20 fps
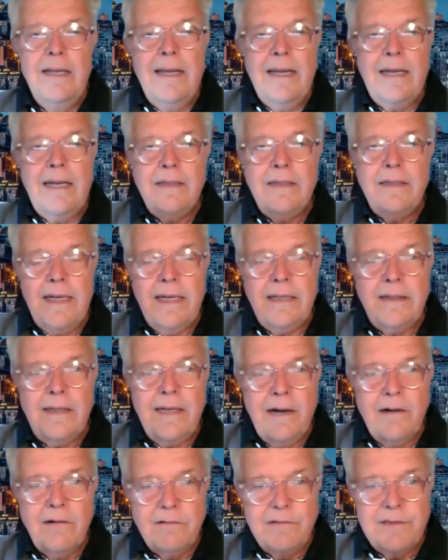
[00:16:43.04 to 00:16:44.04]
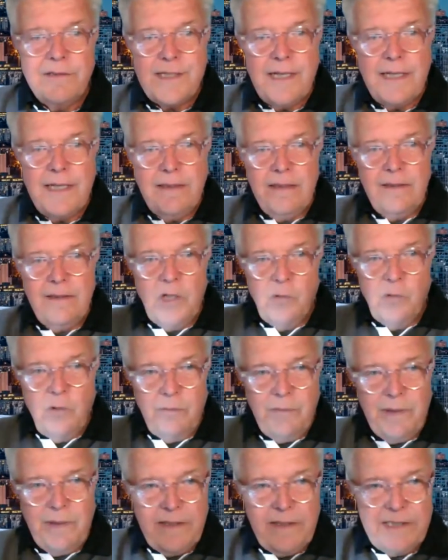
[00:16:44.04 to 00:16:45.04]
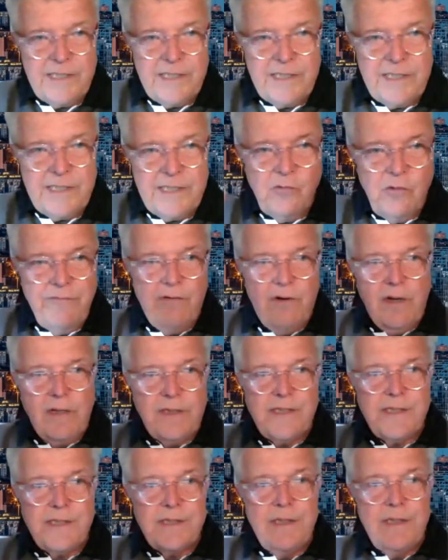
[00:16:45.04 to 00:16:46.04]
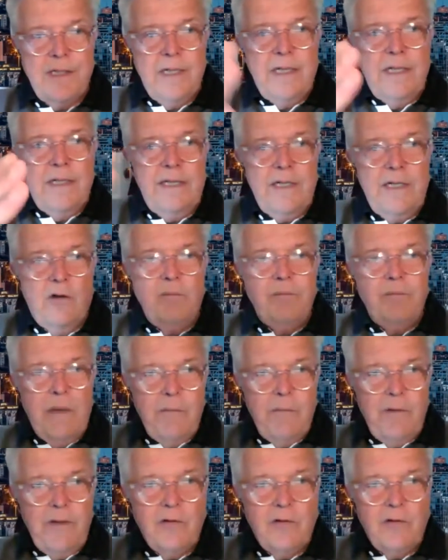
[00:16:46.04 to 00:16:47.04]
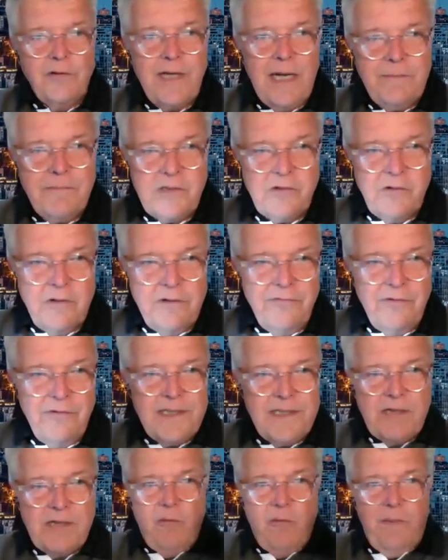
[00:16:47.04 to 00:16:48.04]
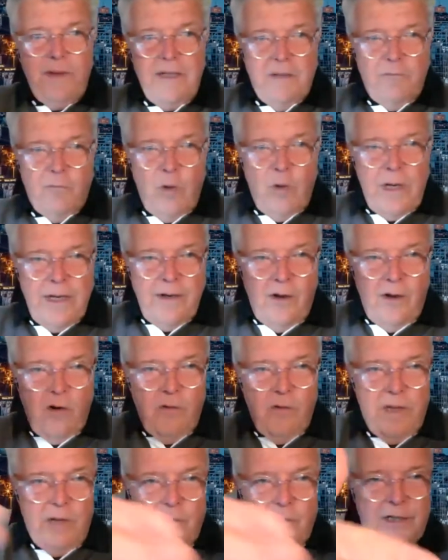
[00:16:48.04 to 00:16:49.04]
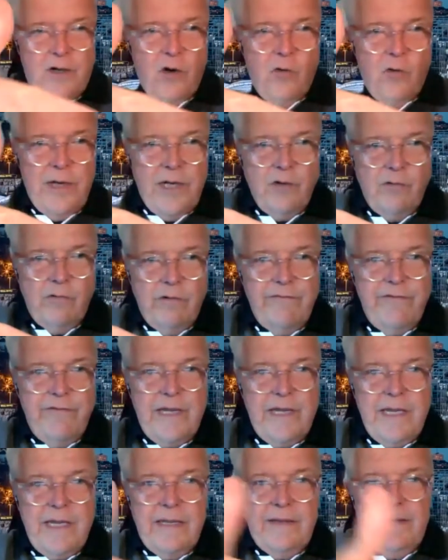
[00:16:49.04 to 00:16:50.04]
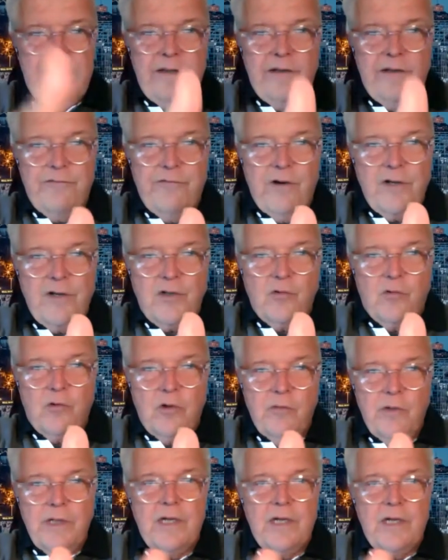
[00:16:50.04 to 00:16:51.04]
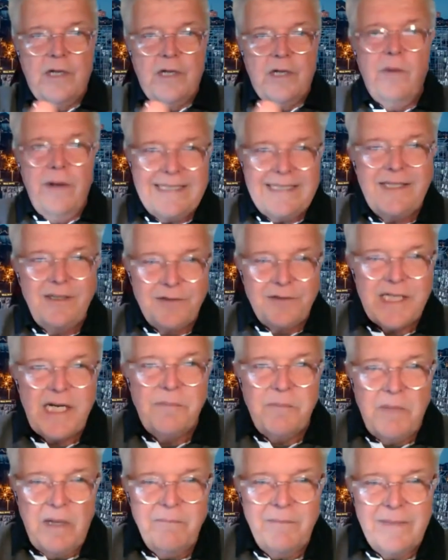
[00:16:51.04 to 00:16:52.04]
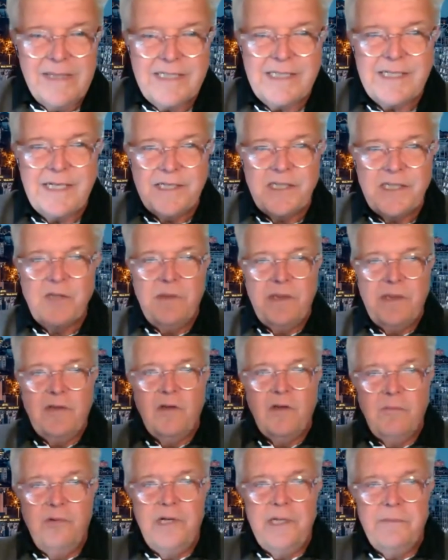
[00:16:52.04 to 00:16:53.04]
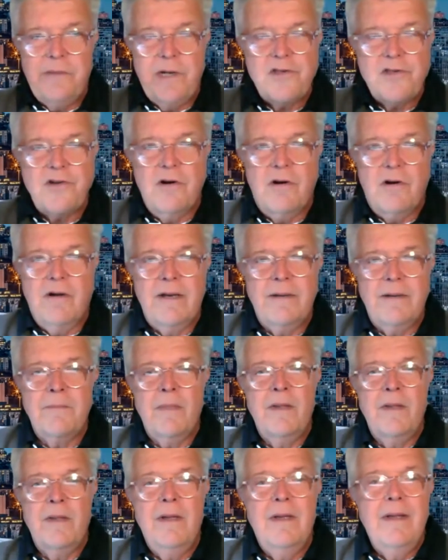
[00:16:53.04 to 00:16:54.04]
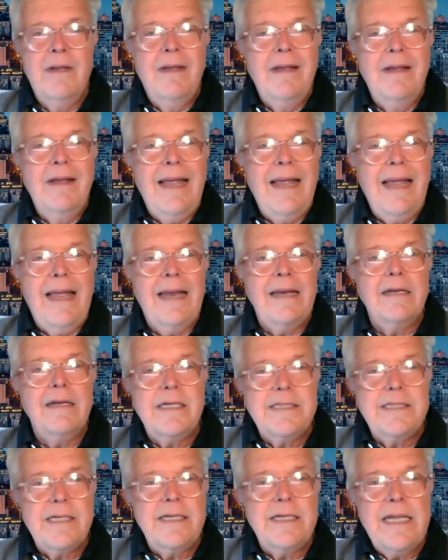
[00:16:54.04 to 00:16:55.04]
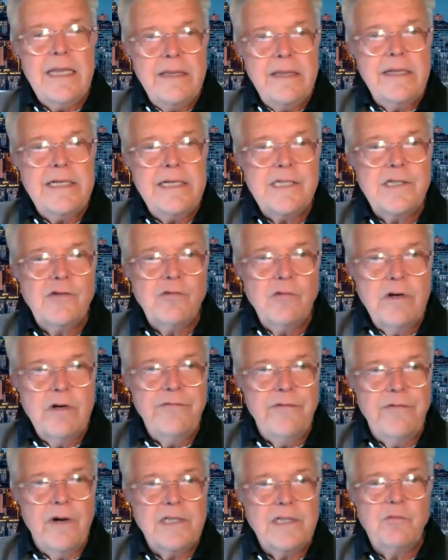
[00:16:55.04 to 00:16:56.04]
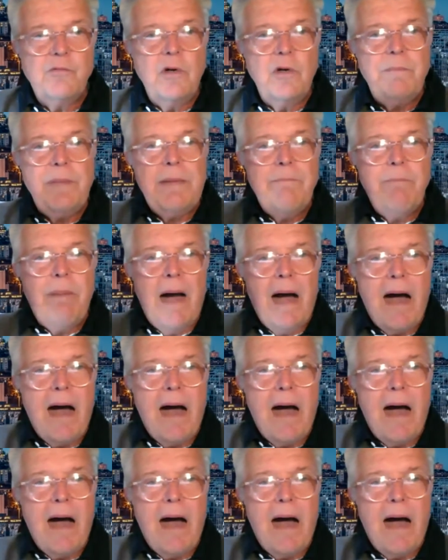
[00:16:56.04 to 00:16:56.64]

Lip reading: And Carol said that there would be these storefronts. Remember the old time storefronts? It would be a window that would go into a V and then the front door would go in. Some of them exist, but they're pretty much gone. And they said in these storefronts would be